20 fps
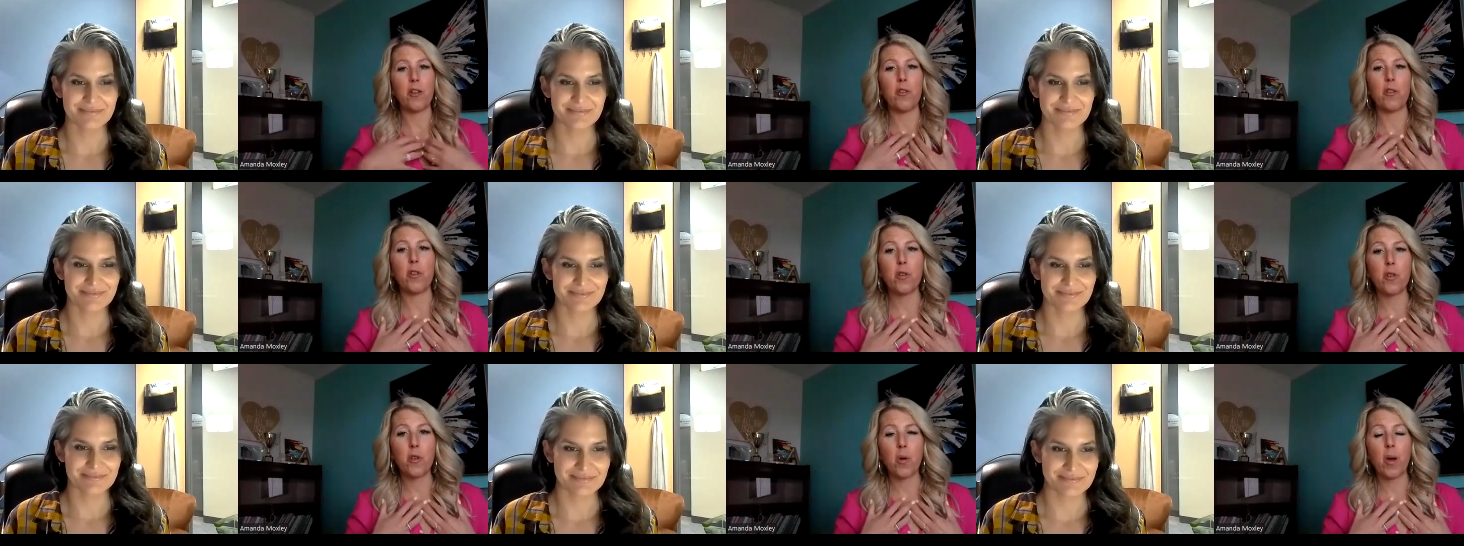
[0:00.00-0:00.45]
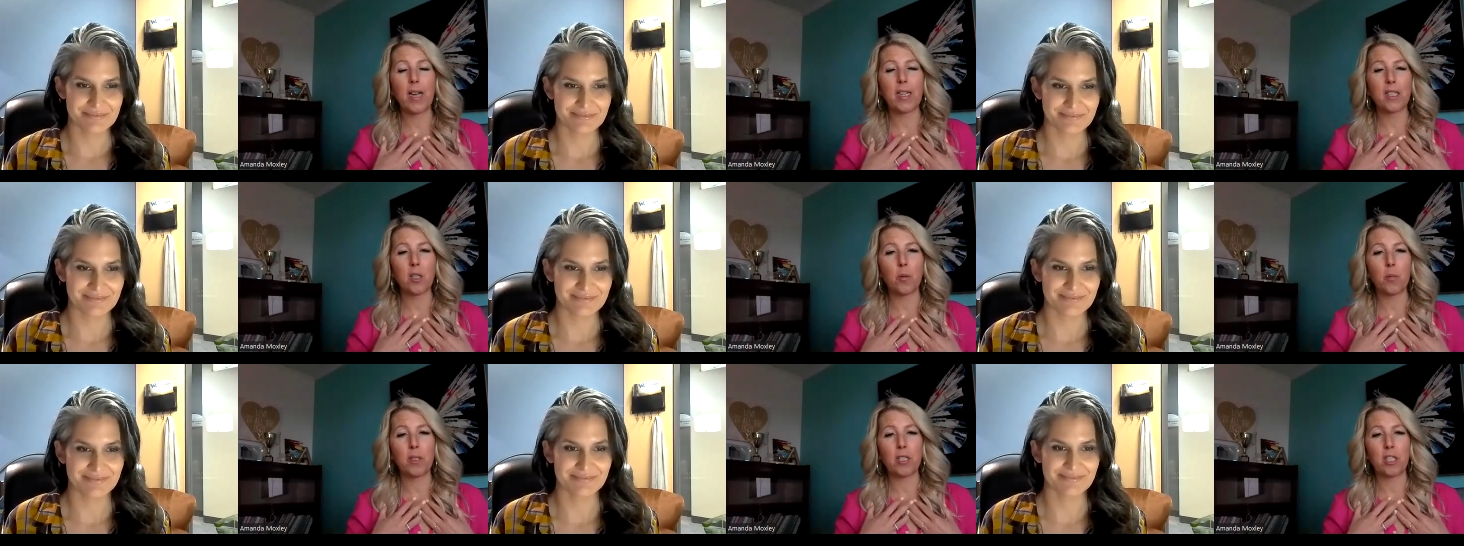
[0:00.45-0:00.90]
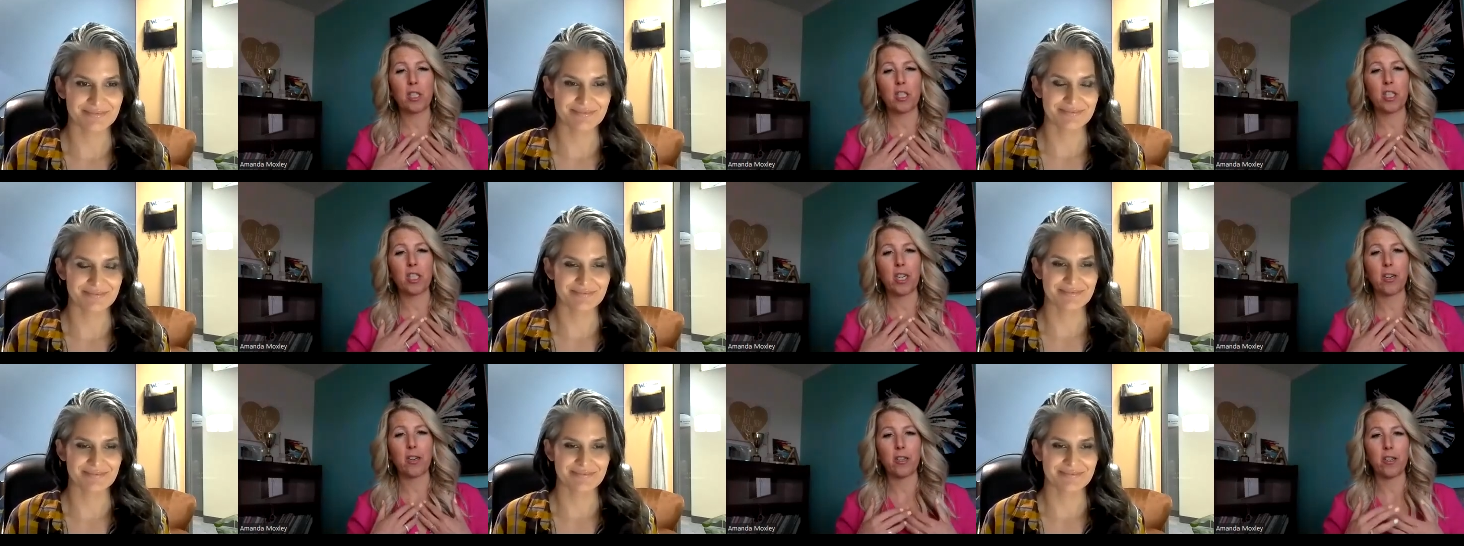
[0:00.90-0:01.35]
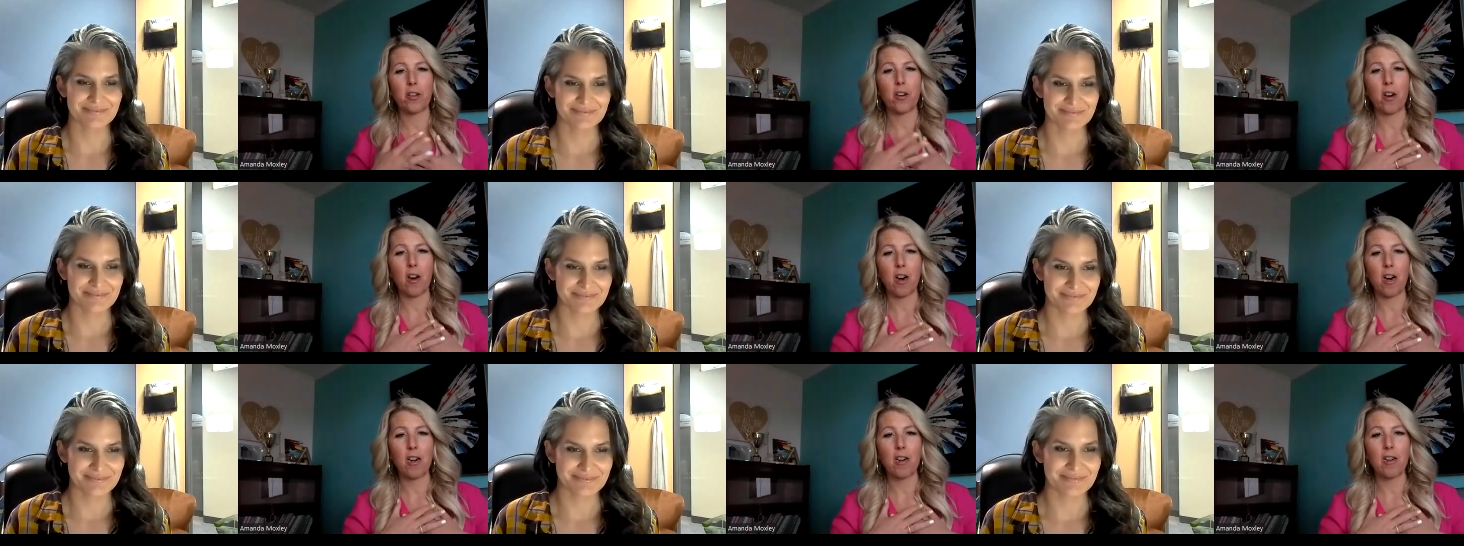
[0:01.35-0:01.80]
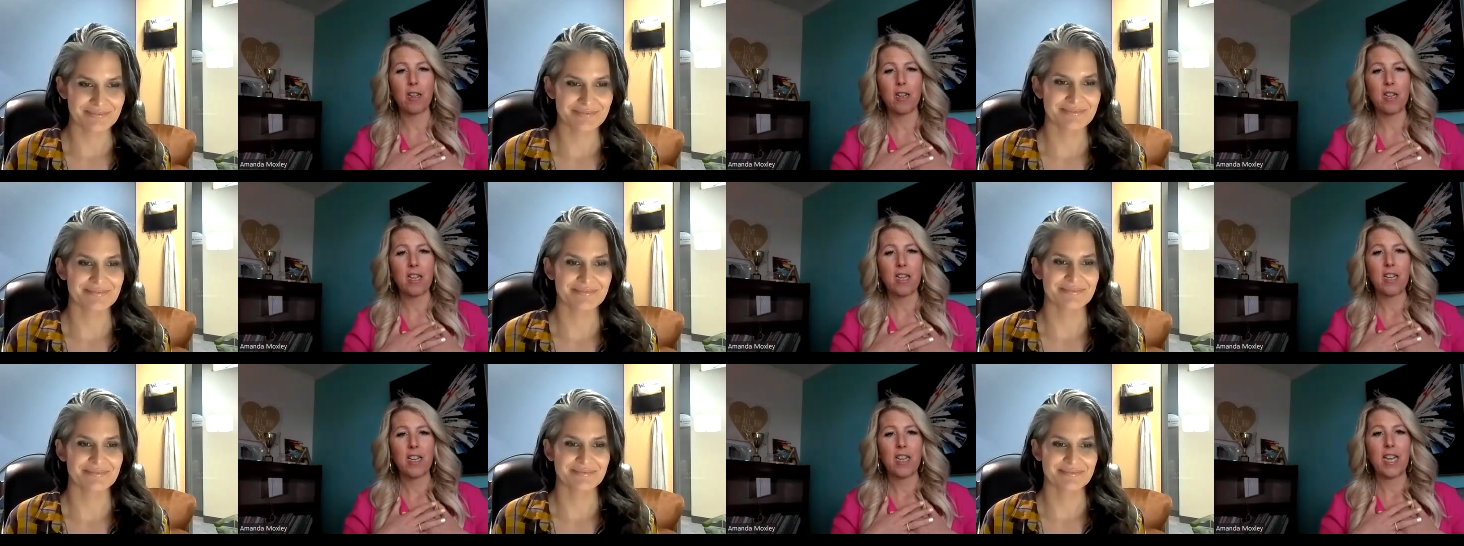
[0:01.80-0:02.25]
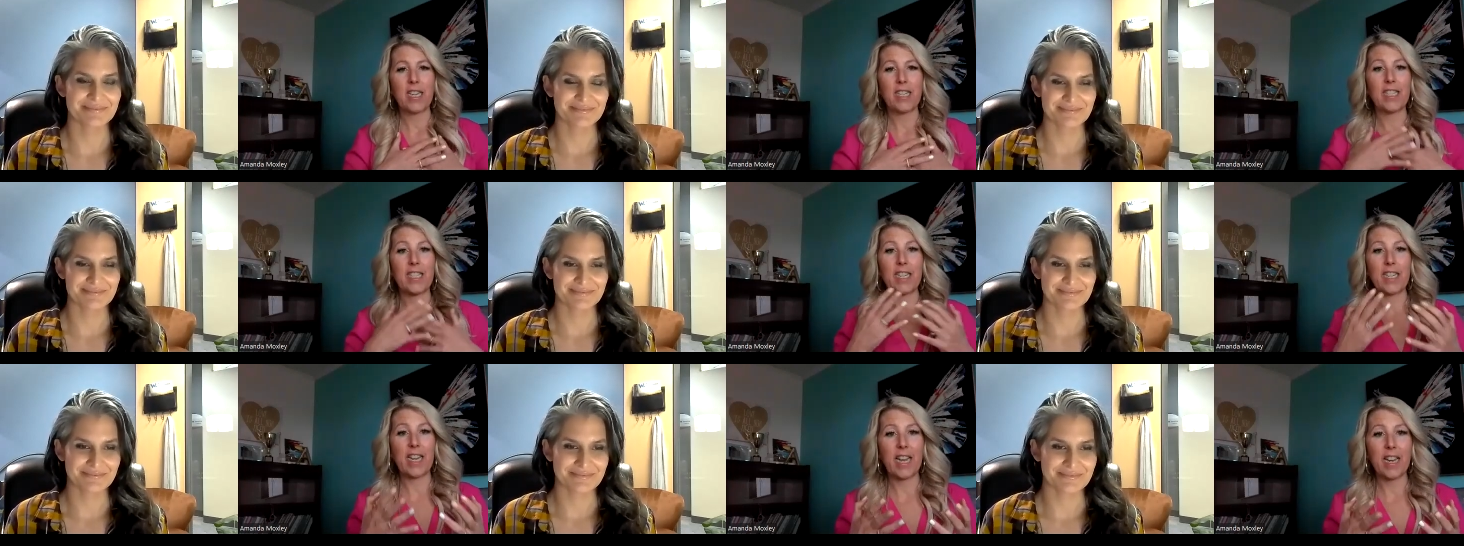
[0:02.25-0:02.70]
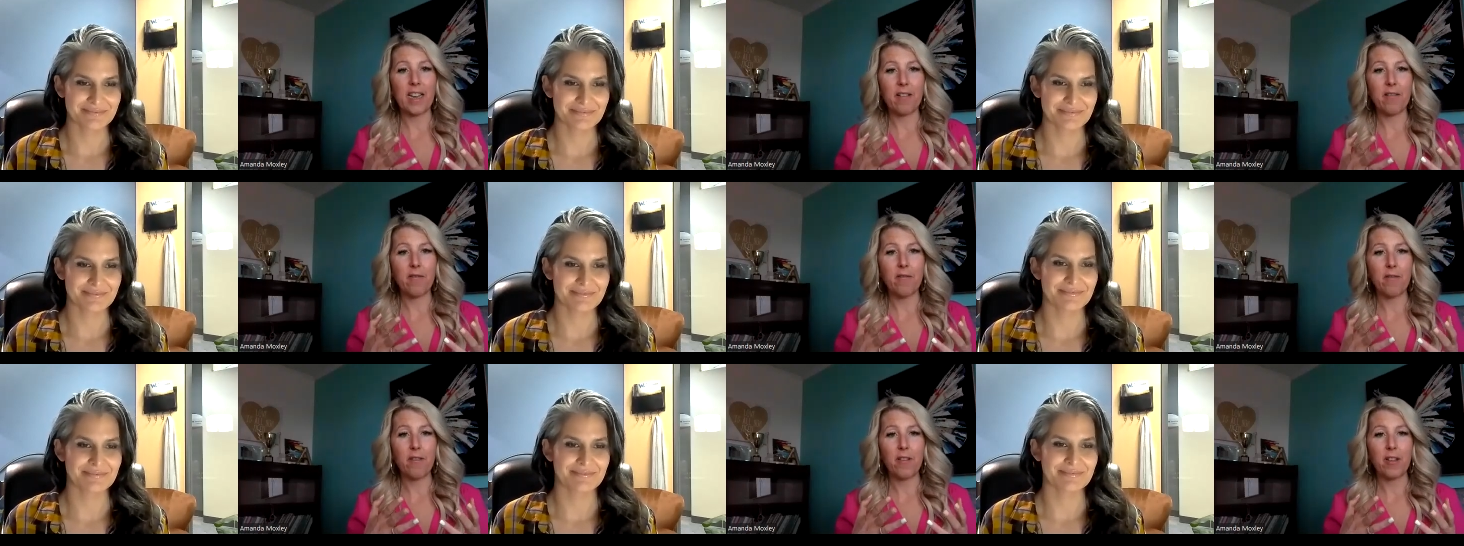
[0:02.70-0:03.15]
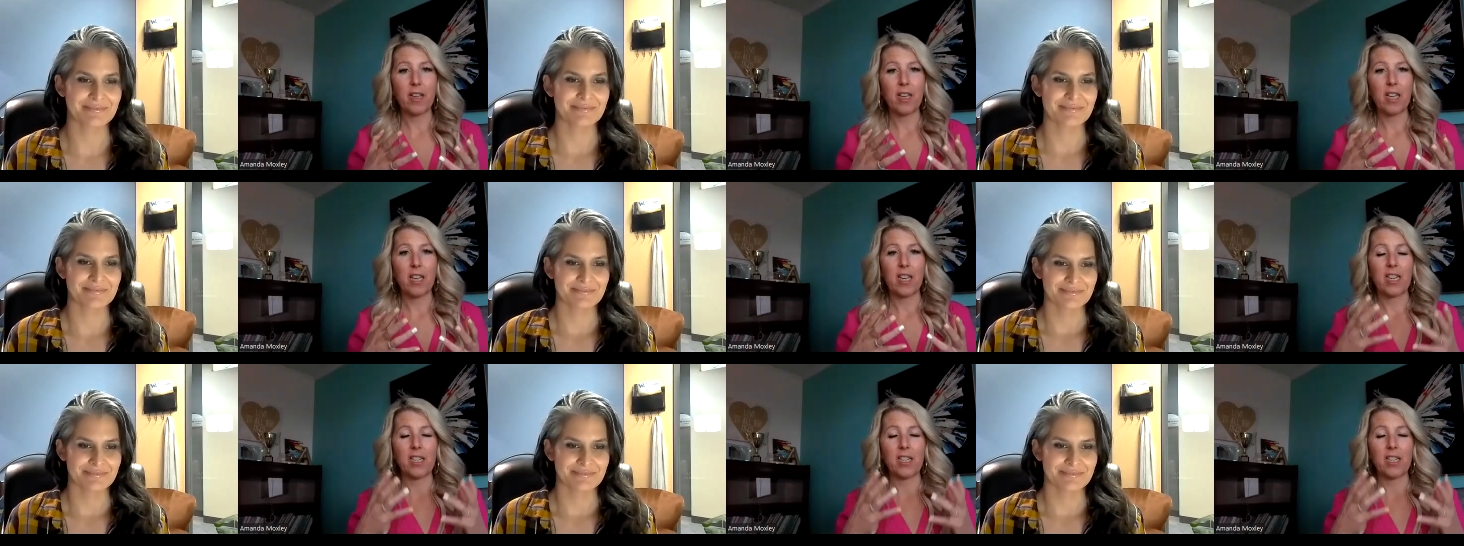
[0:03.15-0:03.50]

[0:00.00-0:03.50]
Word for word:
Speaker 1: and you knew you had so much to share on your heart and to give